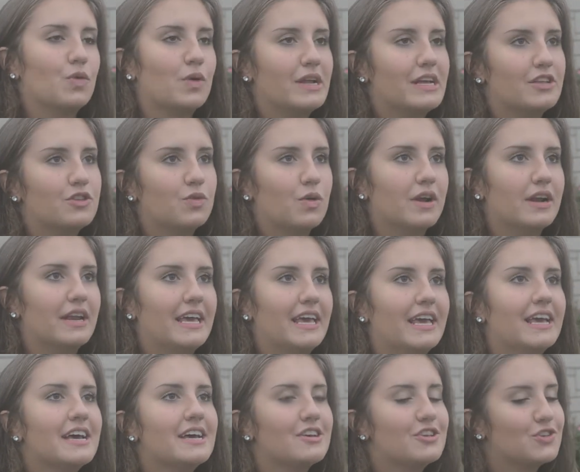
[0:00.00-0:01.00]
2020
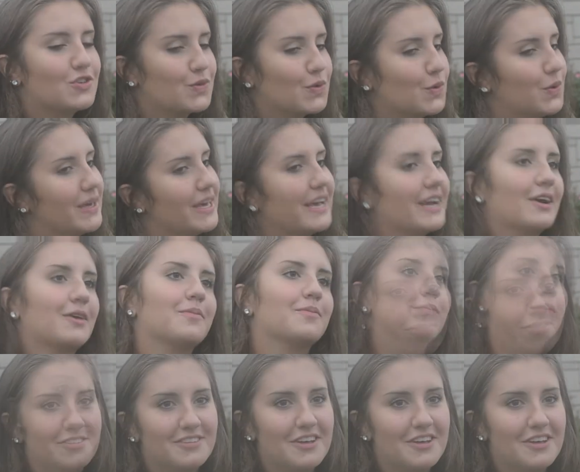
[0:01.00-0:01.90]
school year.